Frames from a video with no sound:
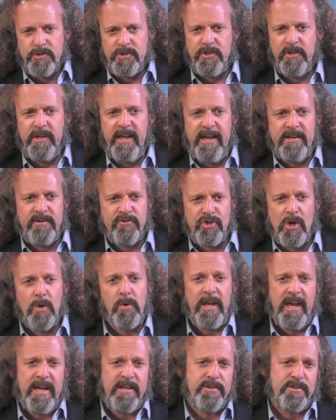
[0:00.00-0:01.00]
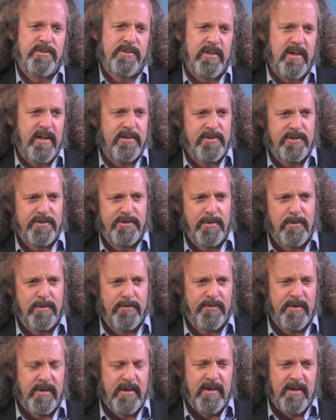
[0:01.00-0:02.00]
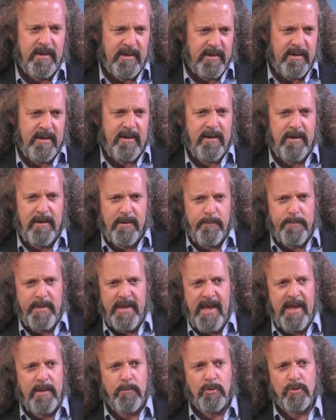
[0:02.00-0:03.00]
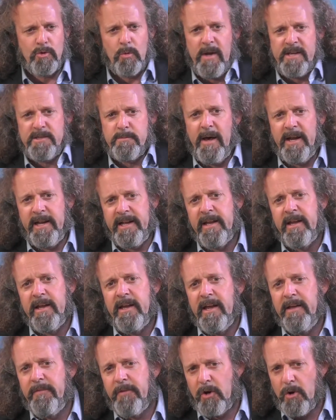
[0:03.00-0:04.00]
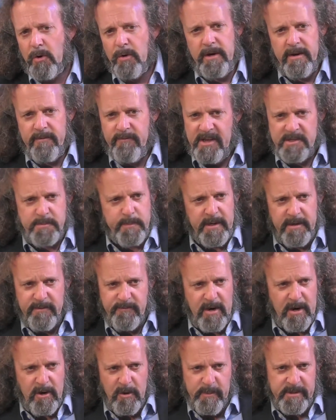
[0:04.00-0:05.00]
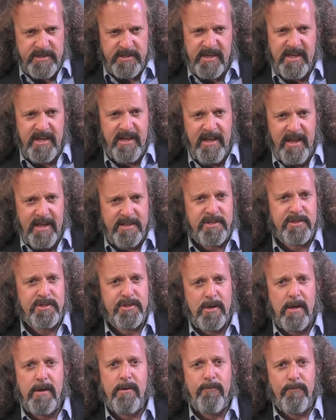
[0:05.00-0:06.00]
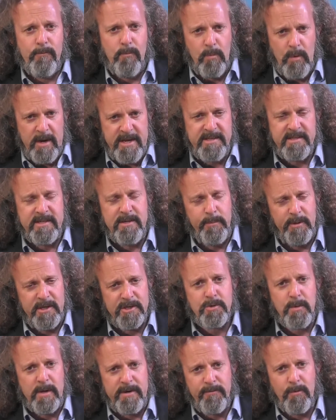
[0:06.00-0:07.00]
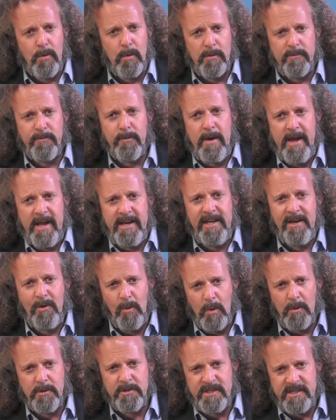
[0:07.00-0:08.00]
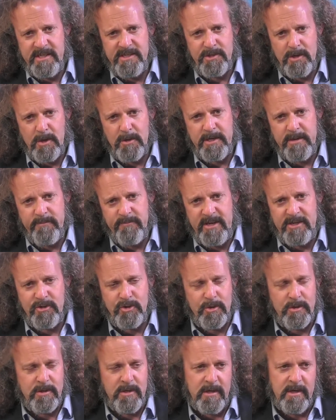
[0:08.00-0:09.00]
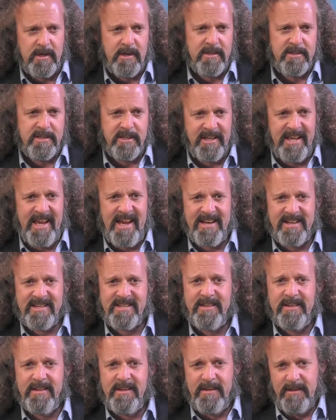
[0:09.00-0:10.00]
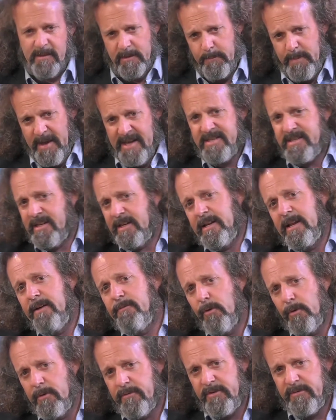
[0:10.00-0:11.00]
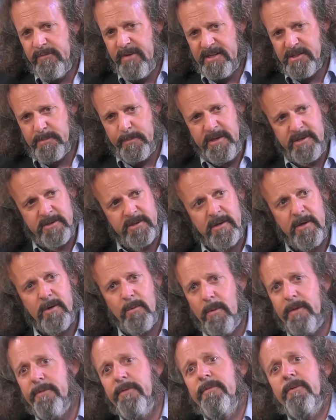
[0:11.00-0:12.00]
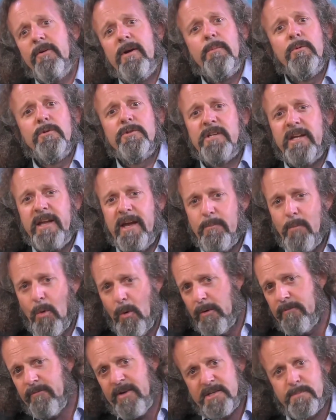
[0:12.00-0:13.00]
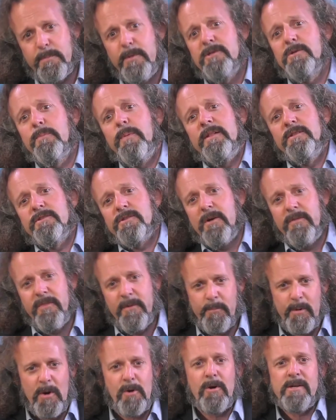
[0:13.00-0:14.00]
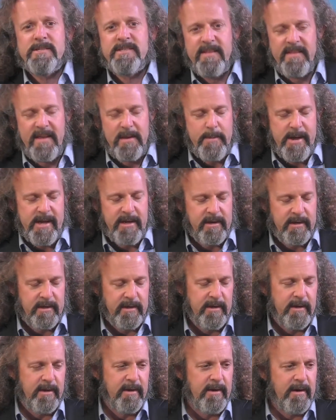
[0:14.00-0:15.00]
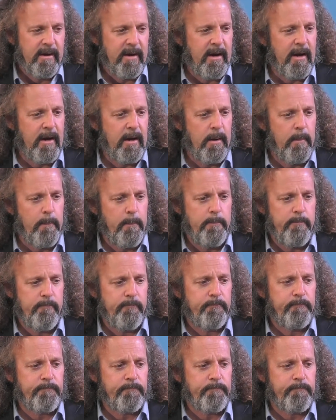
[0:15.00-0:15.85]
to get showcased and to sort of be able to raise money. In the current investment environment, it's reasonably straightforward for any quality startup venture to get the basic level of investment. Whether they're able to get more investment depends on the progress that they make. So